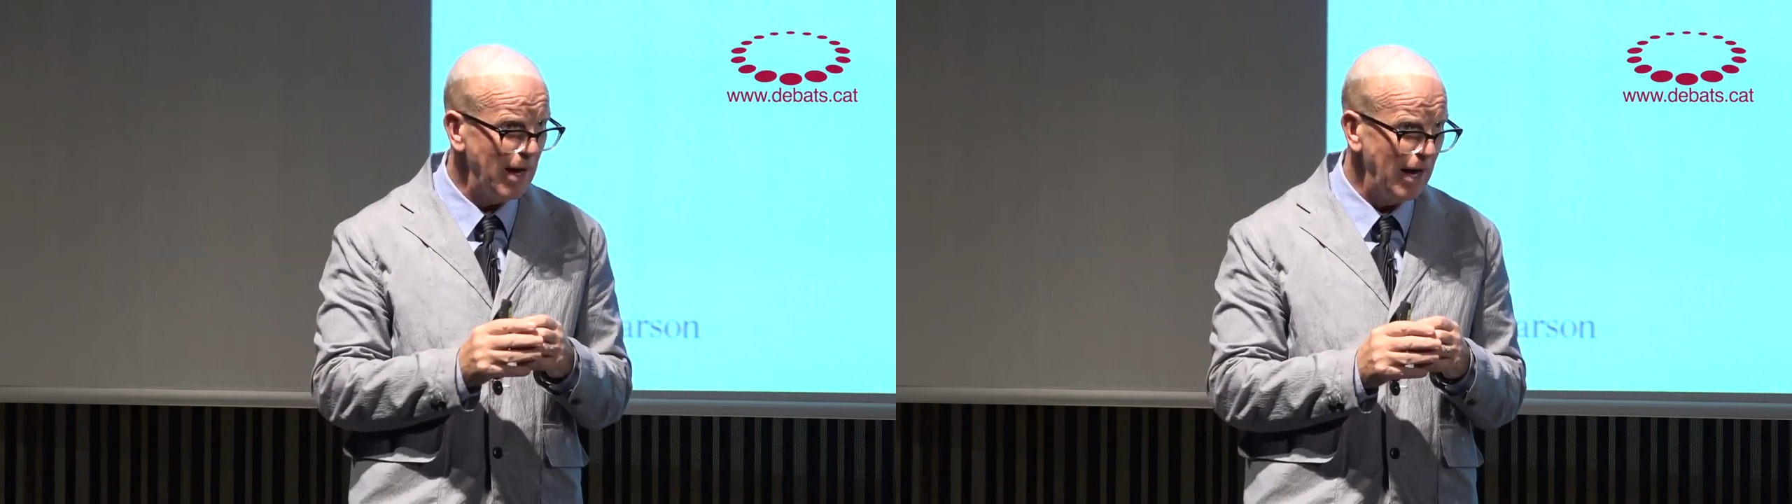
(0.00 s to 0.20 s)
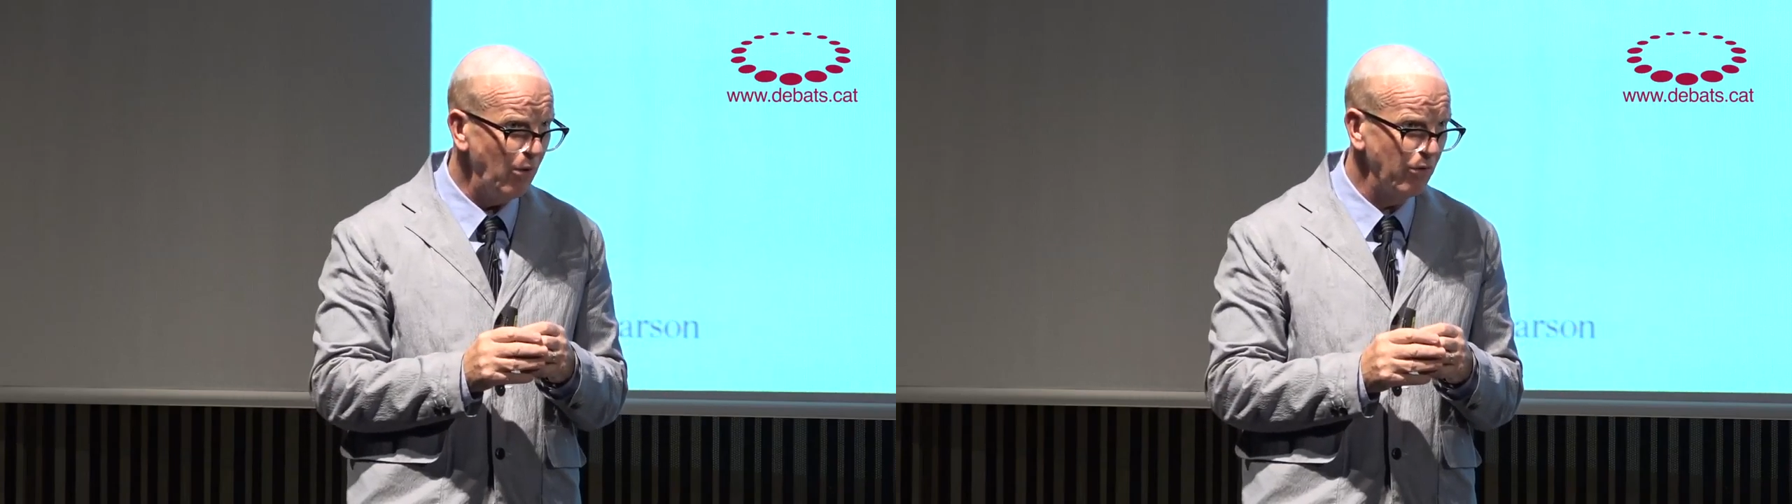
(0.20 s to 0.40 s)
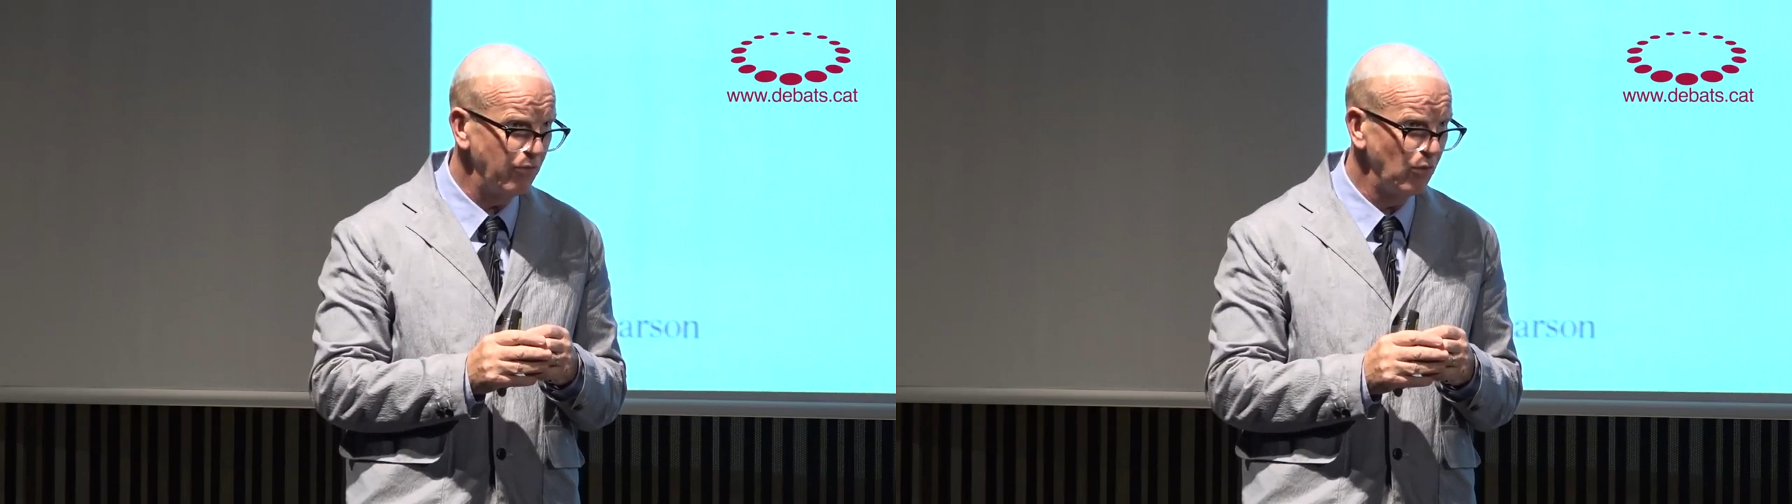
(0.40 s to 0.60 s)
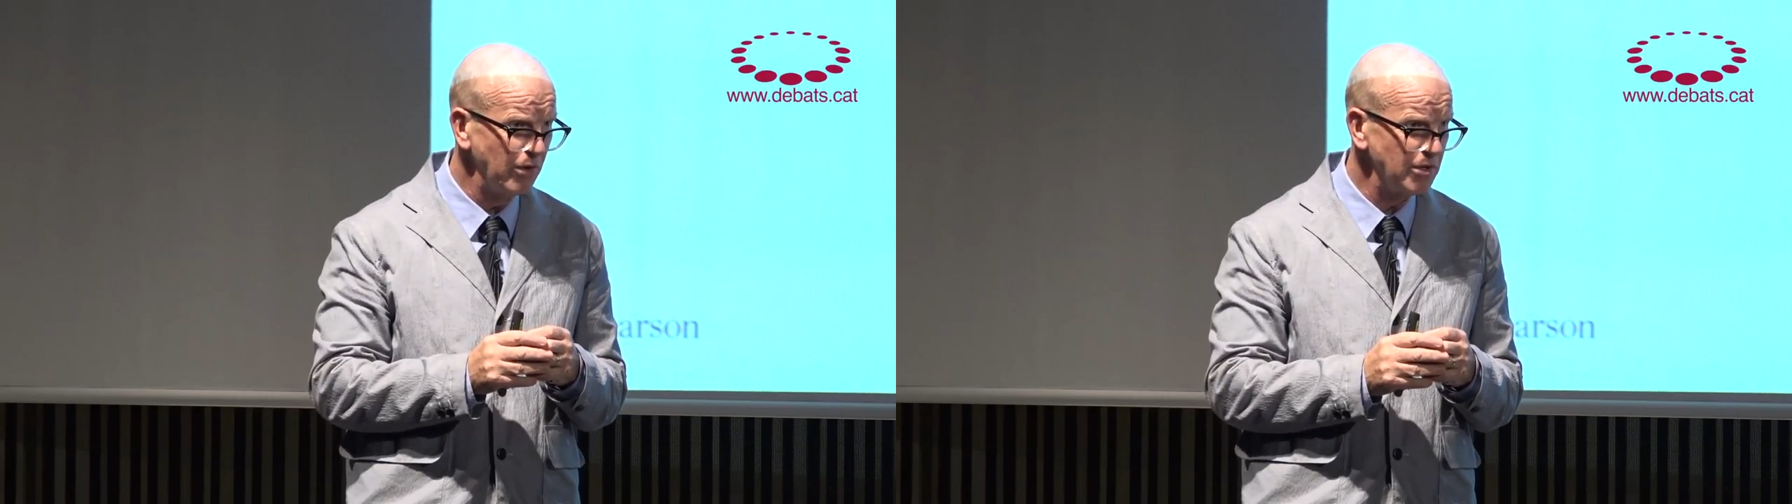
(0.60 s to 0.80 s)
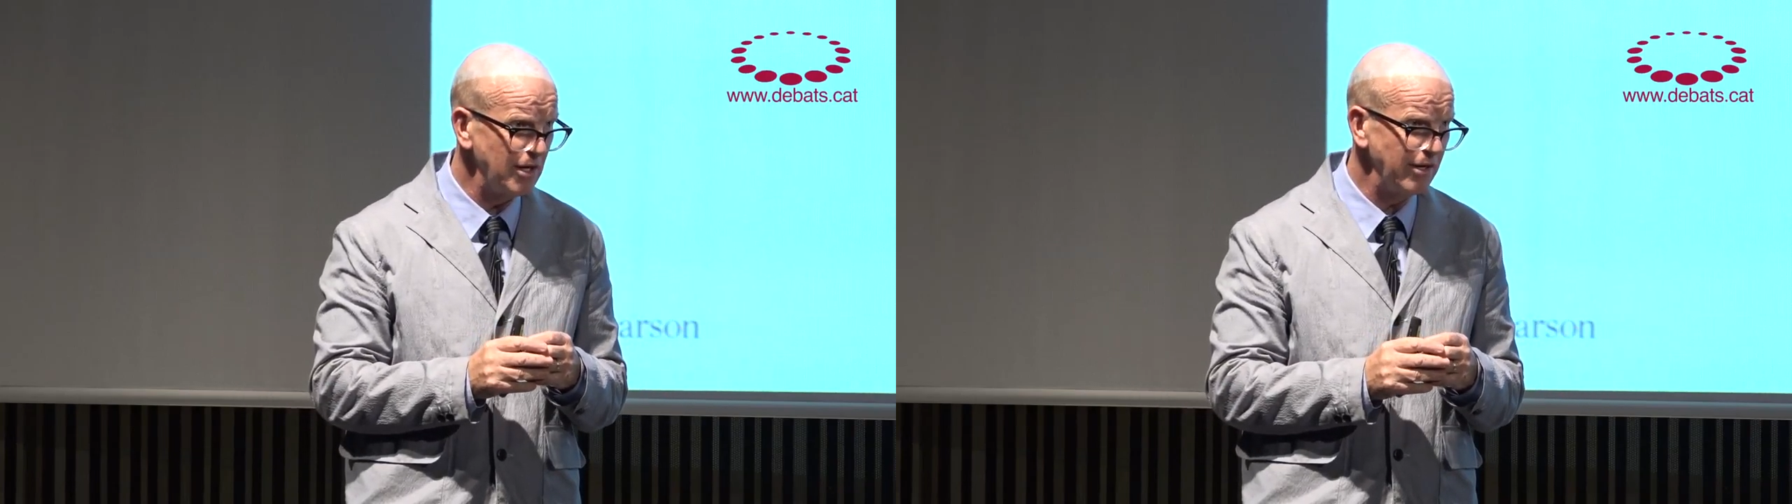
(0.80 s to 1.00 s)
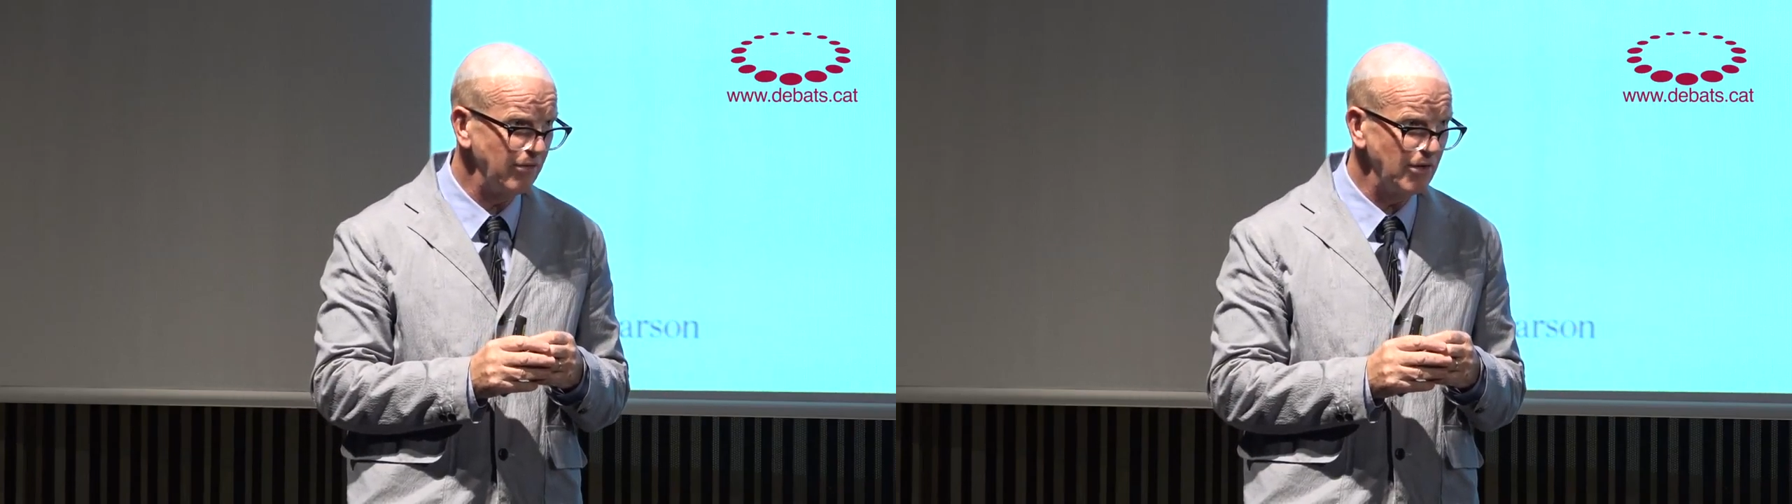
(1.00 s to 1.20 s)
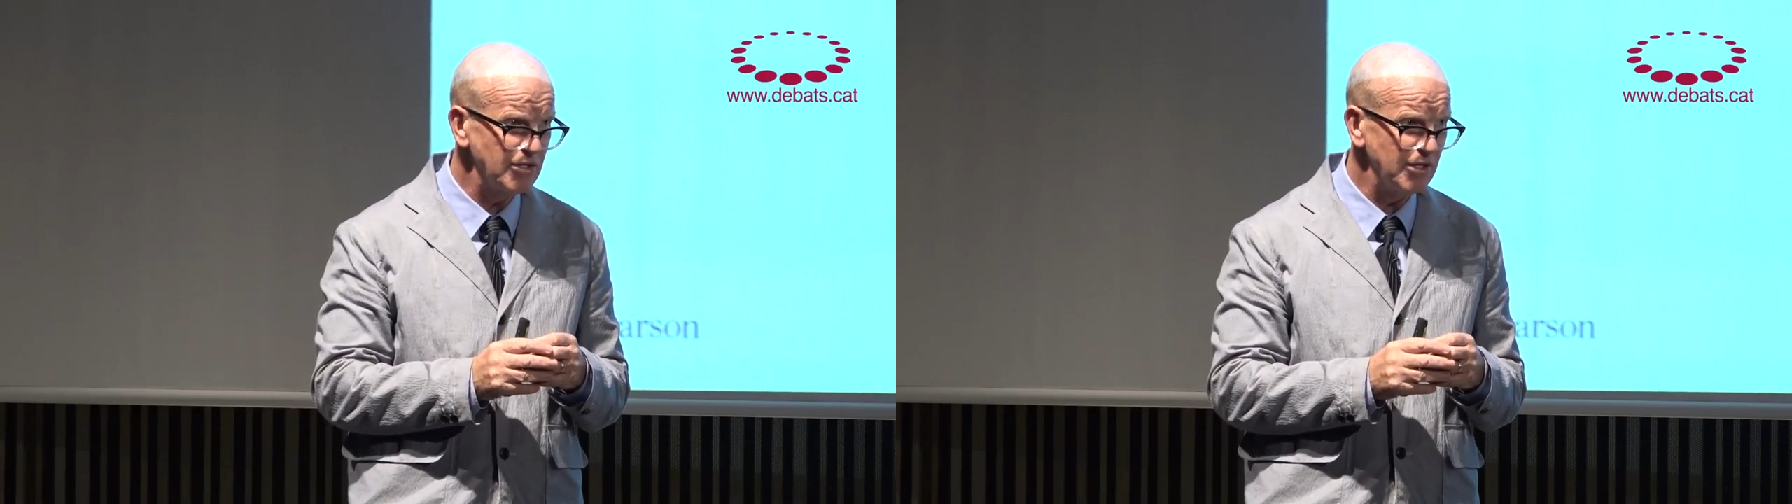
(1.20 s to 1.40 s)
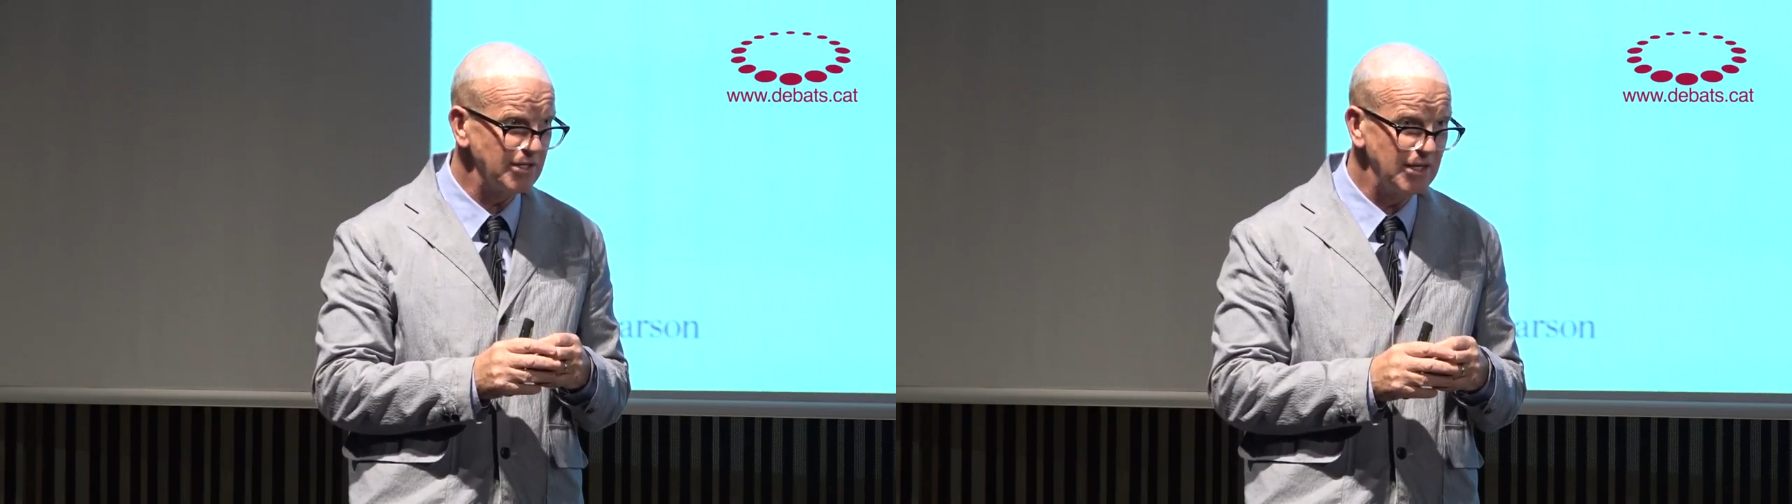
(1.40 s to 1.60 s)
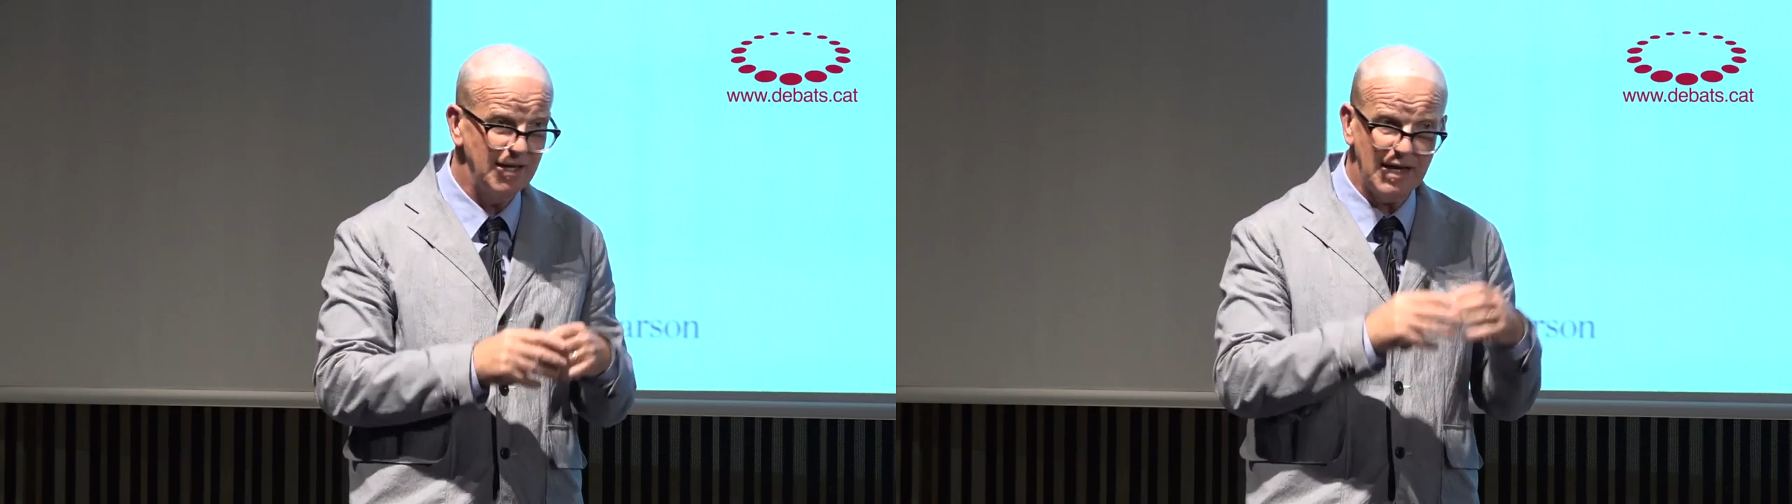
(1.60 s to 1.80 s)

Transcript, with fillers: powerful and diverse idea,